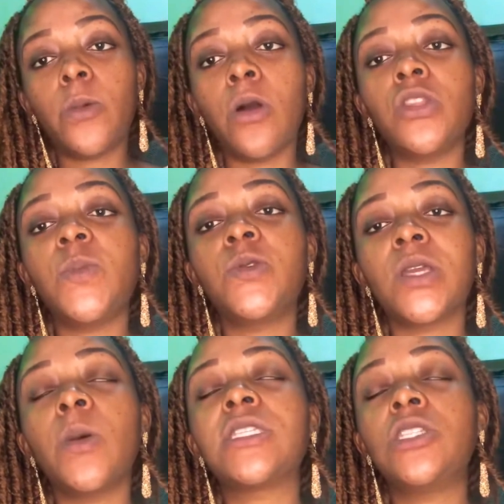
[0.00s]

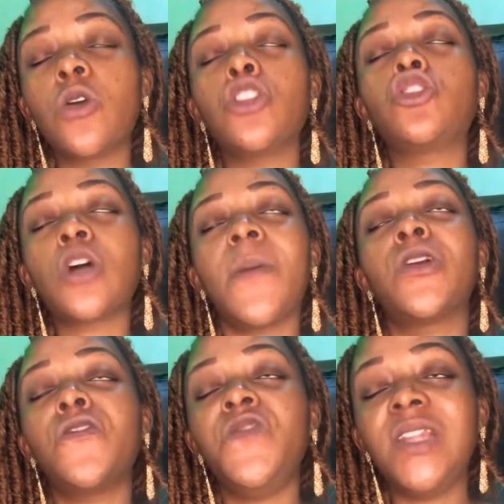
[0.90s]
We're still going to talk
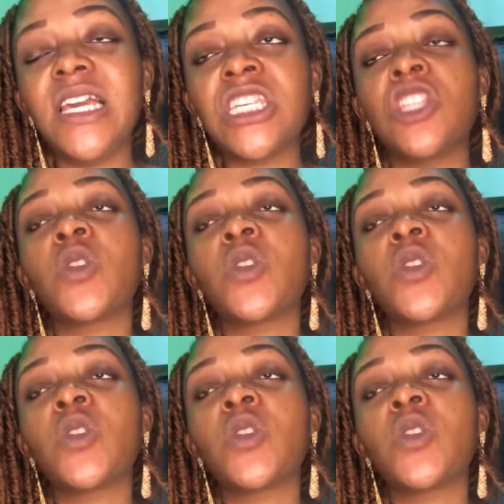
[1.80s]
about ovulation